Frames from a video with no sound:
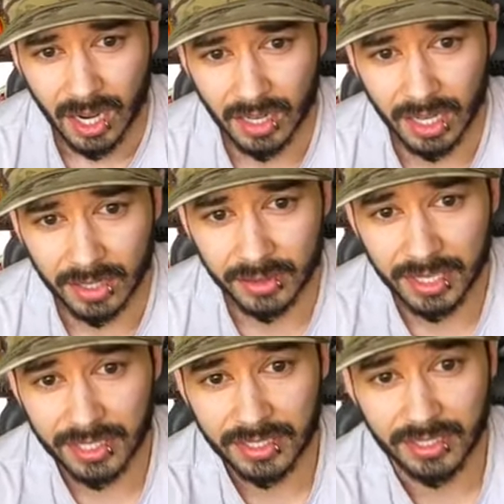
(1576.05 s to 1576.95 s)
How long will
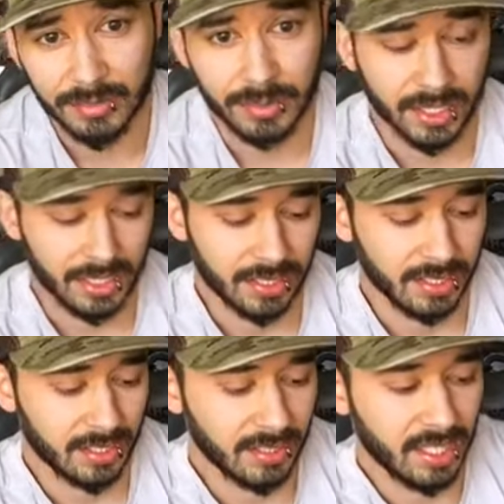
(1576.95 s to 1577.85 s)
that Ziploc?
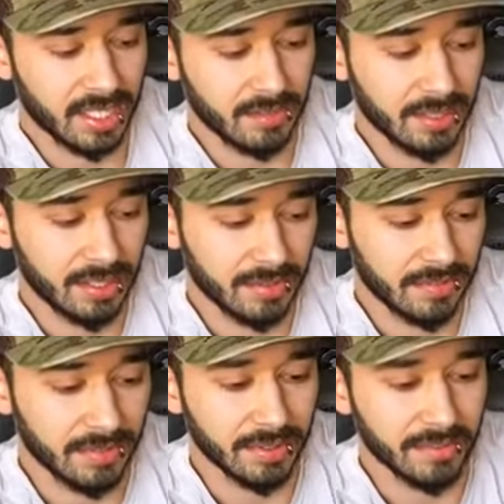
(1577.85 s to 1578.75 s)
This will last me
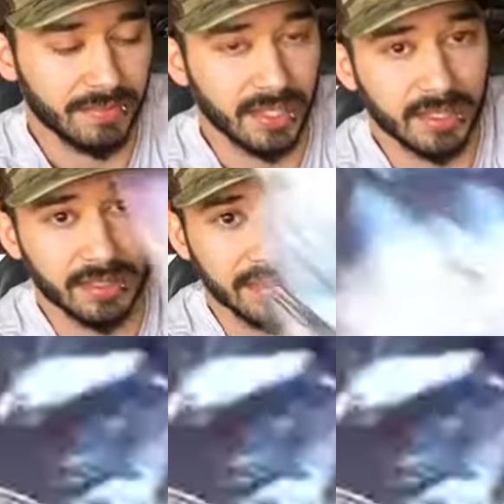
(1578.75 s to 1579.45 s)
for, I don't know,